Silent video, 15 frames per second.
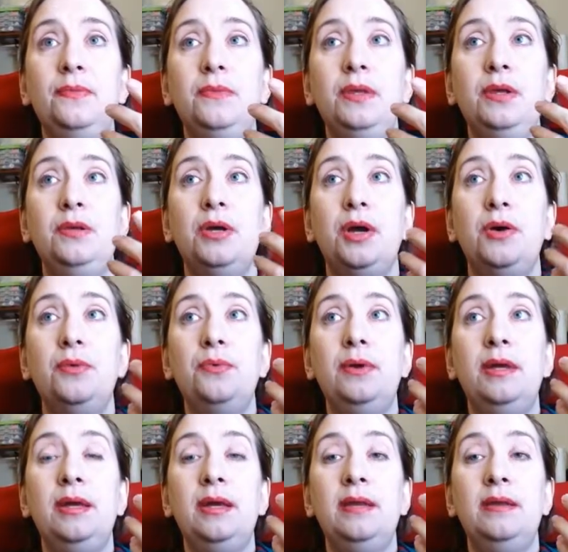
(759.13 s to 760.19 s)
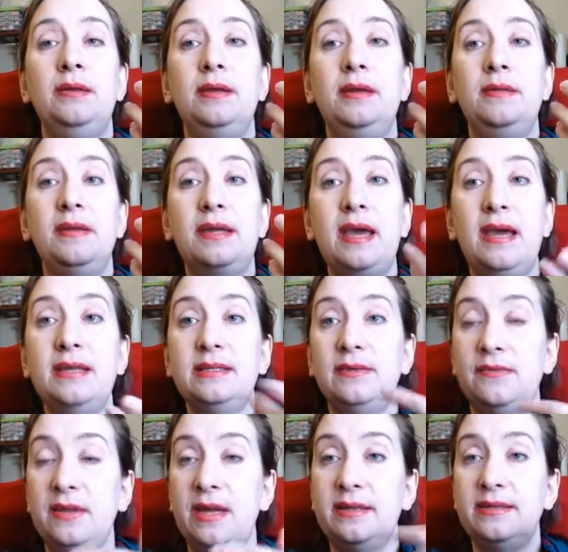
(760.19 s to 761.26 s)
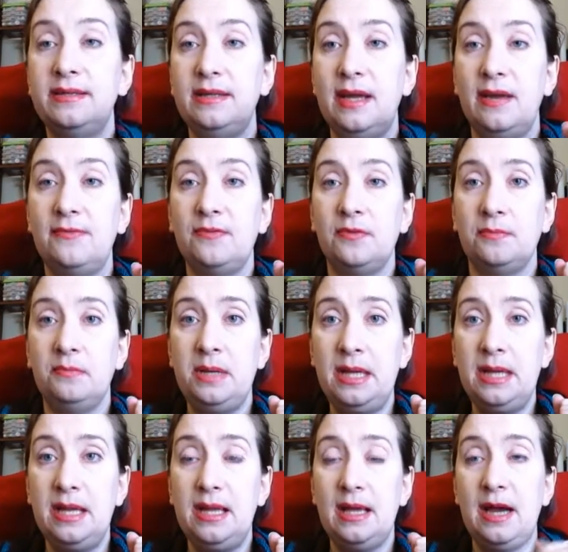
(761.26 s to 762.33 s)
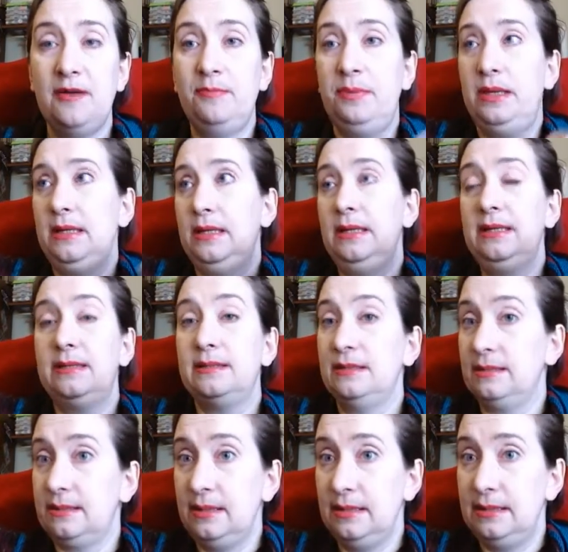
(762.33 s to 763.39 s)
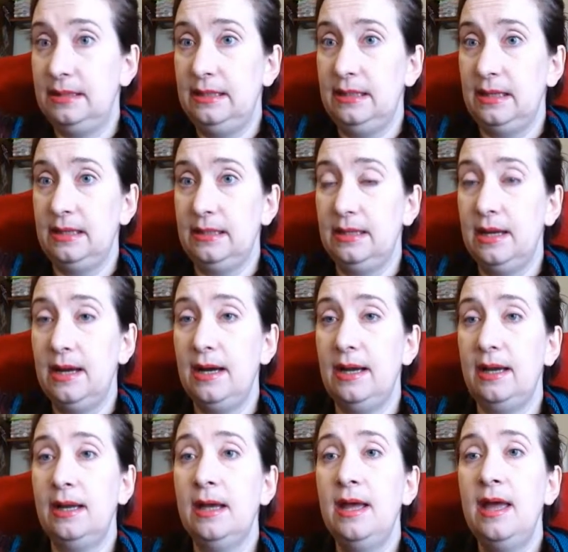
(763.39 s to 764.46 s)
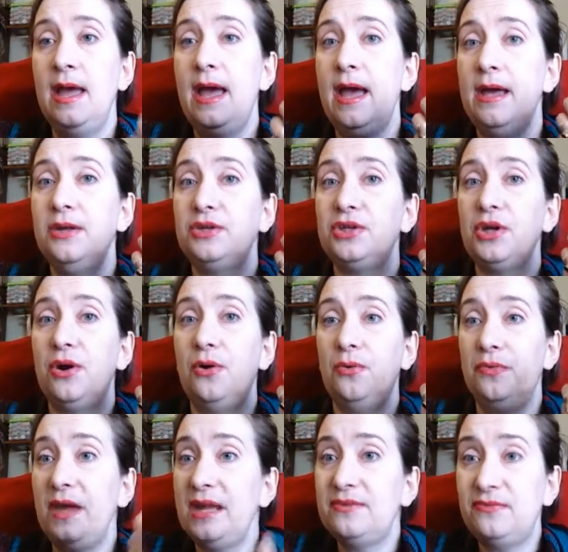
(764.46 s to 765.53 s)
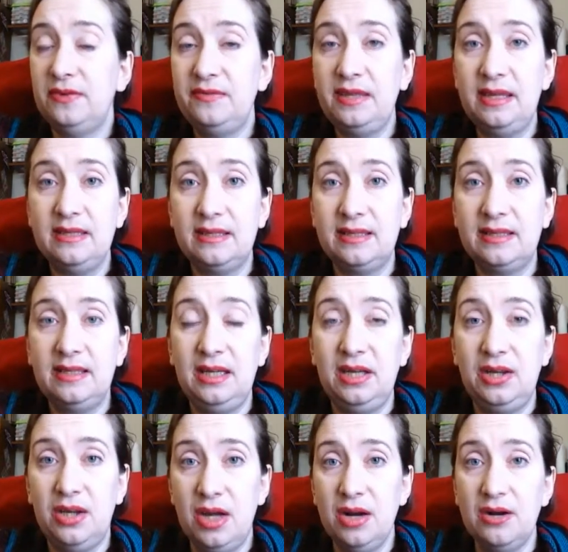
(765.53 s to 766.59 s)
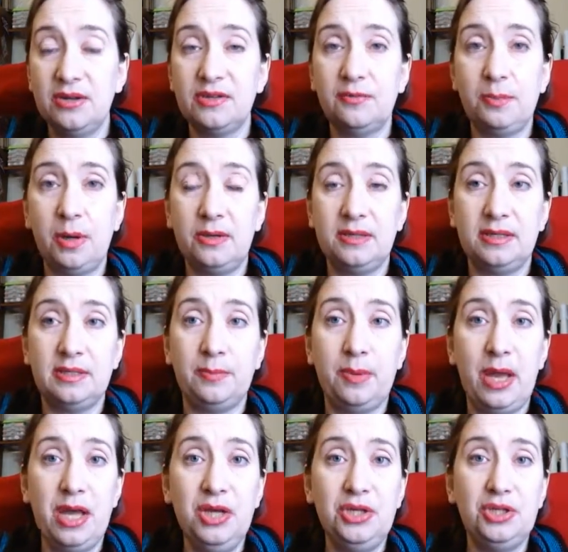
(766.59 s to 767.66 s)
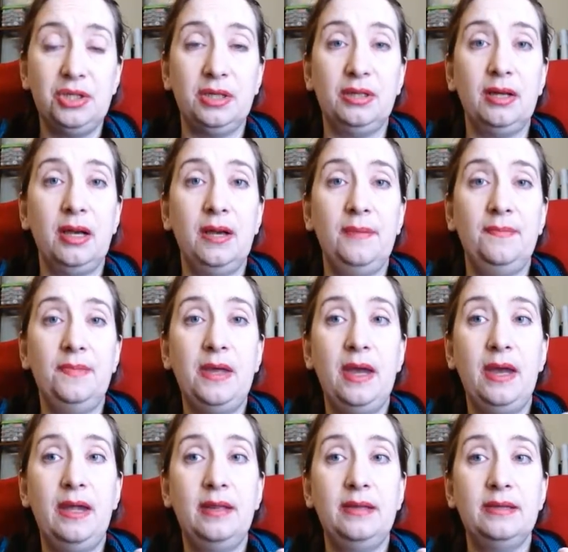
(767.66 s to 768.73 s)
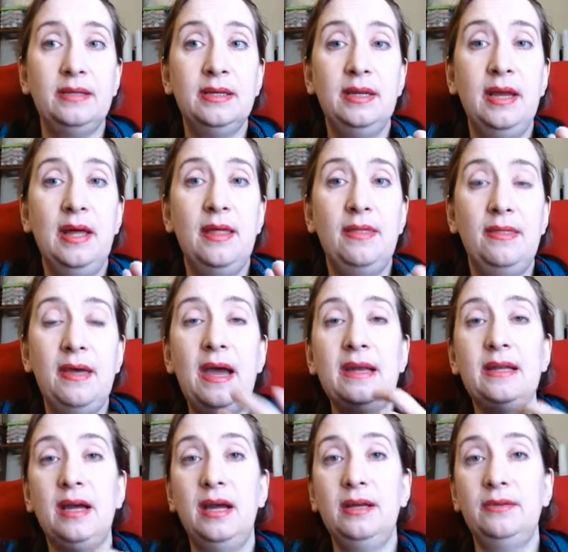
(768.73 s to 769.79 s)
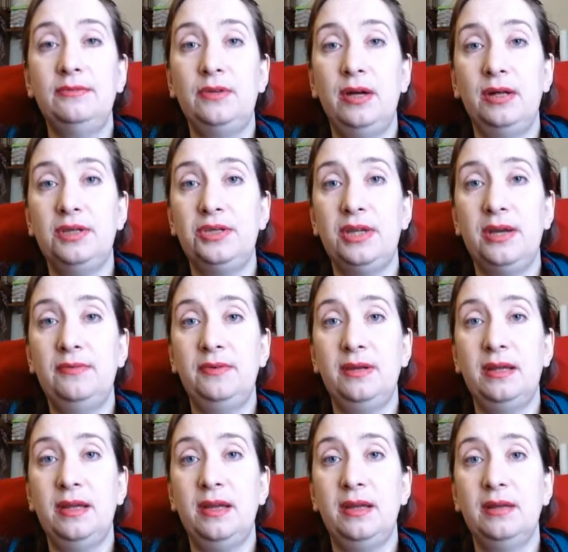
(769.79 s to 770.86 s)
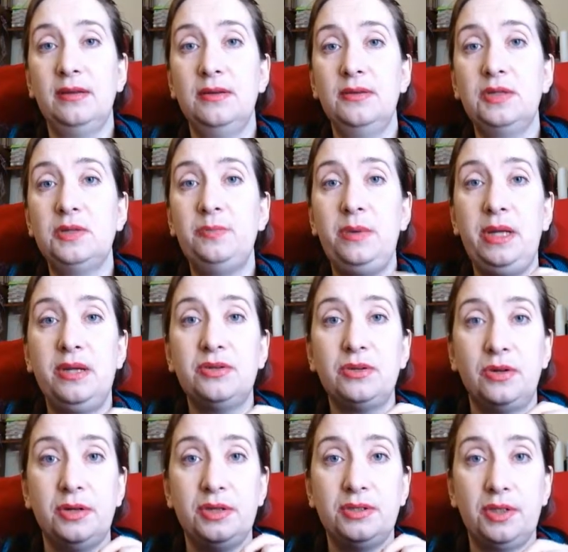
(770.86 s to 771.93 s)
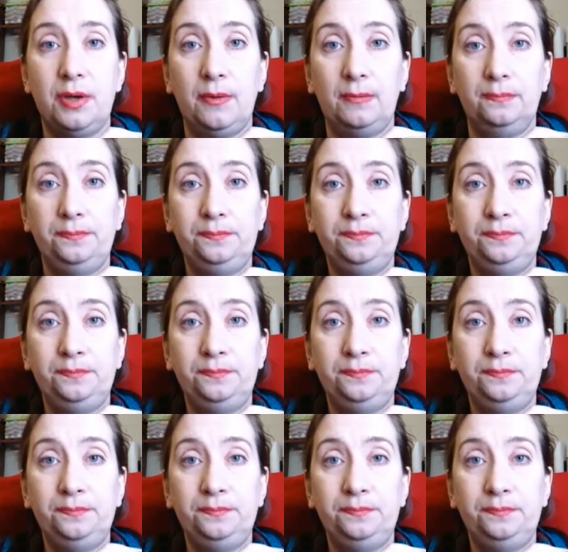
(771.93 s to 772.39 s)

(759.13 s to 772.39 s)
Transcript: in the case of the SCA for me, I've been in it since 1999. And so that's 15, 16 years of participation. And that kind of longevity speaks on its own.